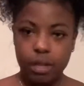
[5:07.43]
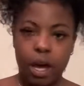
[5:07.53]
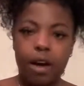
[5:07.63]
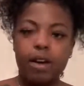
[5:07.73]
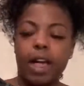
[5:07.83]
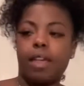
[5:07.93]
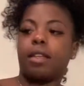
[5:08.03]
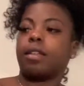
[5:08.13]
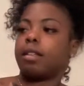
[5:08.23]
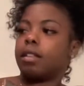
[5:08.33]
Okay.
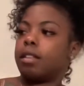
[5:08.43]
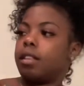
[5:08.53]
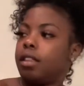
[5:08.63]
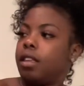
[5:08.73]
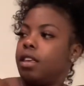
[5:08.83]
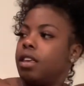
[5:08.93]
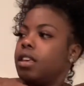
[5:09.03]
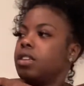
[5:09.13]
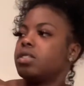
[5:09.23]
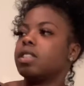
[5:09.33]

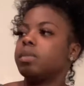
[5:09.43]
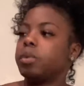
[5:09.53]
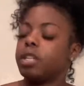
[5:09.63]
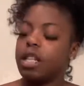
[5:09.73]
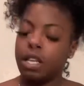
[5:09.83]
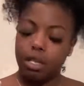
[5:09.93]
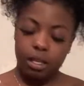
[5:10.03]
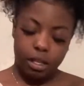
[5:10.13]
You just pull it.